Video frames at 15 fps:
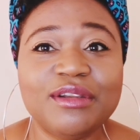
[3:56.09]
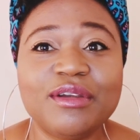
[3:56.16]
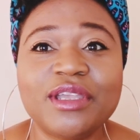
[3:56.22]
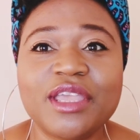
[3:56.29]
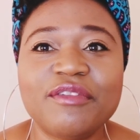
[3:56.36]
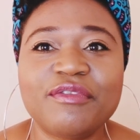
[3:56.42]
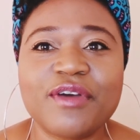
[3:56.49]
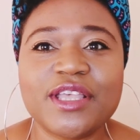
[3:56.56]

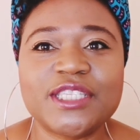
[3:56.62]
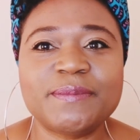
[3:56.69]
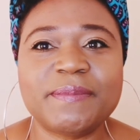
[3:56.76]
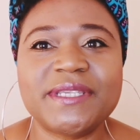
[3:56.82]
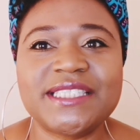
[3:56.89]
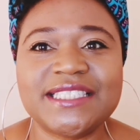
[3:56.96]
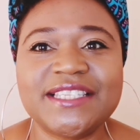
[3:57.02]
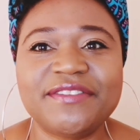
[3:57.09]
looking for a
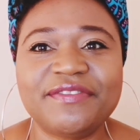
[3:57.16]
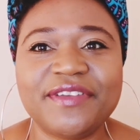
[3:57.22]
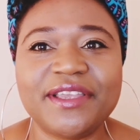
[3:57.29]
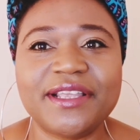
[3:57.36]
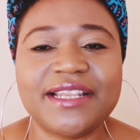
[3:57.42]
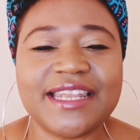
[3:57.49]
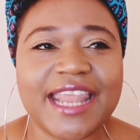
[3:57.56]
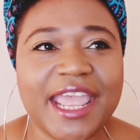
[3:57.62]

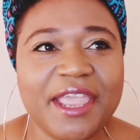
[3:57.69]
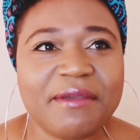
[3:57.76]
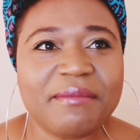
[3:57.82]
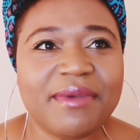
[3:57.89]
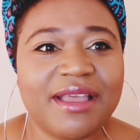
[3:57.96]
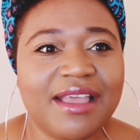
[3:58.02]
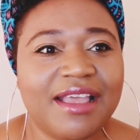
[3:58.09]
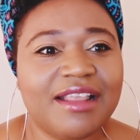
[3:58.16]
specific
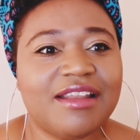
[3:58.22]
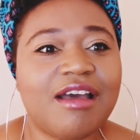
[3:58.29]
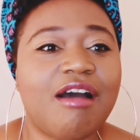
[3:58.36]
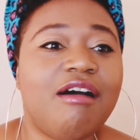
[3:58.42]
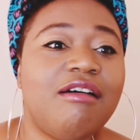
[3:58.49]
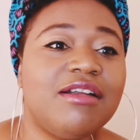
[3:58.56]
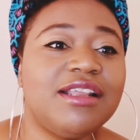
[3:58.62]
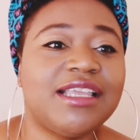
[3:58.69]
name that,
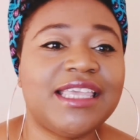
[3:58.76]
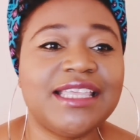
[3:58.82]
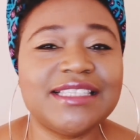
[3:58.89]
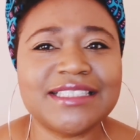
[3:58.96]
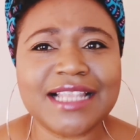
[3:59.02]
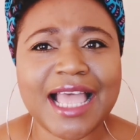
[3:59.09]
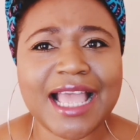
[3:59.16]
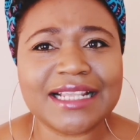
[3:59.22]
the
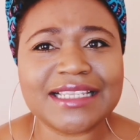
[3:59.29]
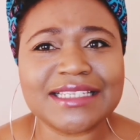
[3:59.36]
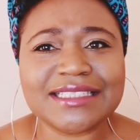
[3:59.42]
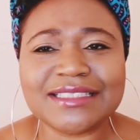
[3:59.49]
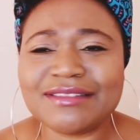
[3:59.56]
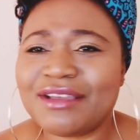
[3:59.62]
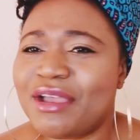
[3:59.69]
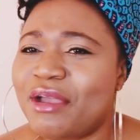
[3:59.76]
kids like this.